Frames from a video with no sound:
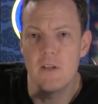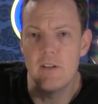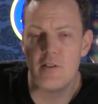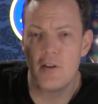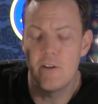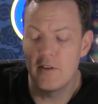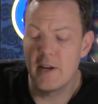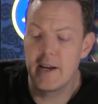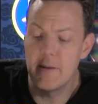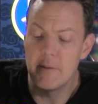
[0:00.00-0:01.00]
interior
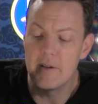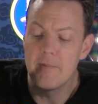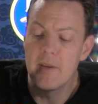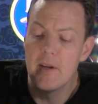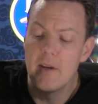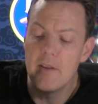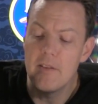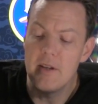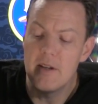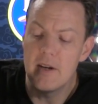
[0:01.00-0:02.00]
diameter.
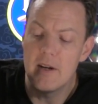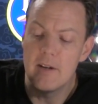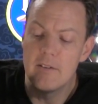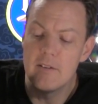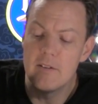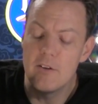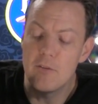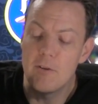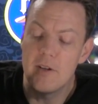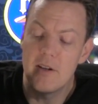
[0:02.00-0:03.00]

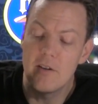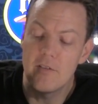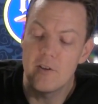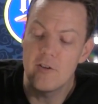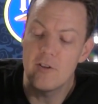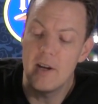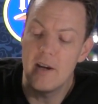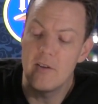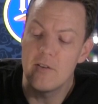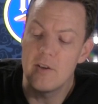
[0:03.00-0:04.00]
This particular version
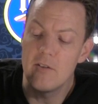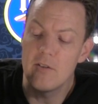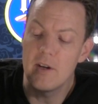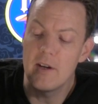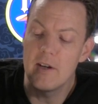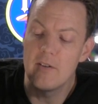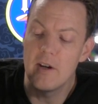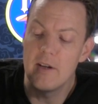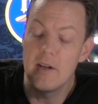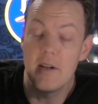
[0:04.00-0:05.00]
is
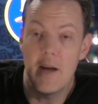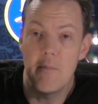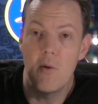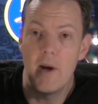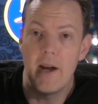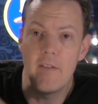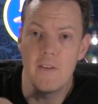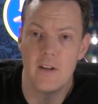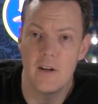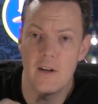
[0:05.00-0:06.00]
done in MOA on
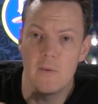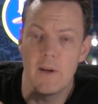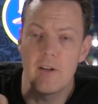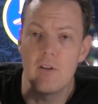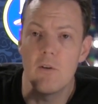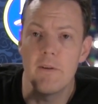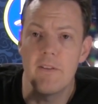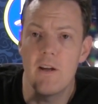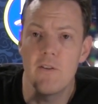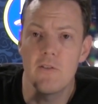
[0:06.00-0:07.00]
the reticle, but
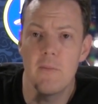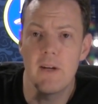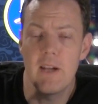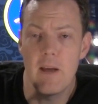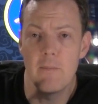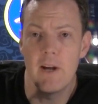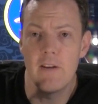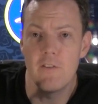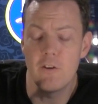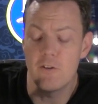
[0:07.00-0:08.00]
they also make an
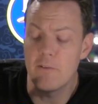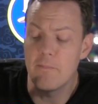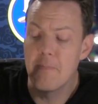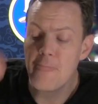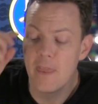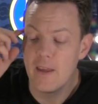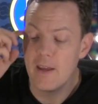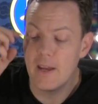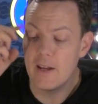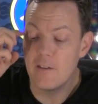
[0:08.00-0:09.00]
MRAD version.
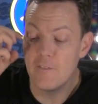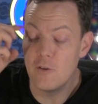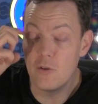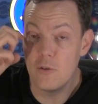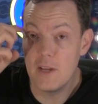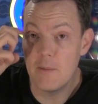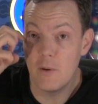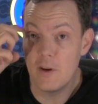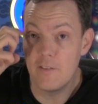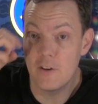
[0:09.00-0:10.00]
And if you do the
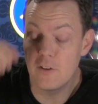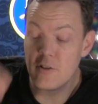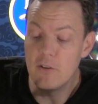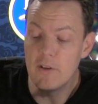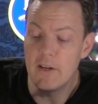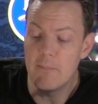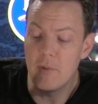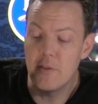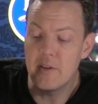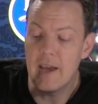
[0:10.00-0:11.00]
MOA version, you can get
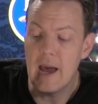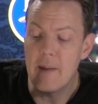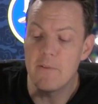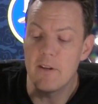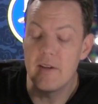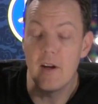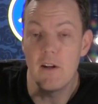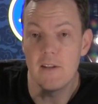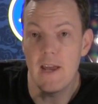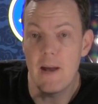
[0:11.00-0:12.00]
both the capped and the
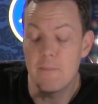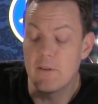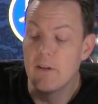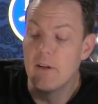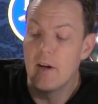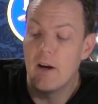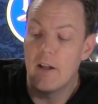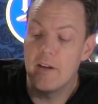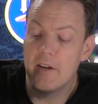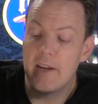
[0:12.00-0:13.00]
uncapped.
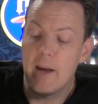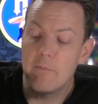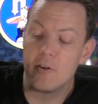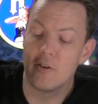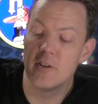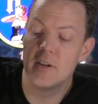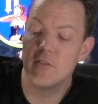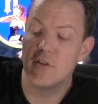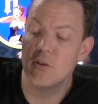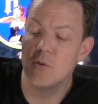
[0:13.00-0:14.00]
The uncapped version
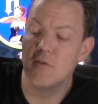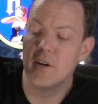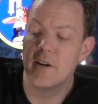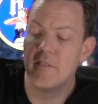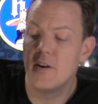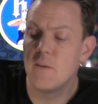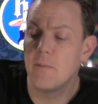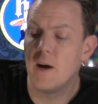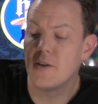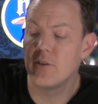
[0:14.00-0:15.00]
gives you very, very
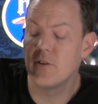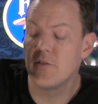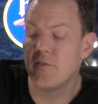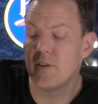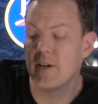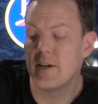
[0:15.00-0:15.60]
positive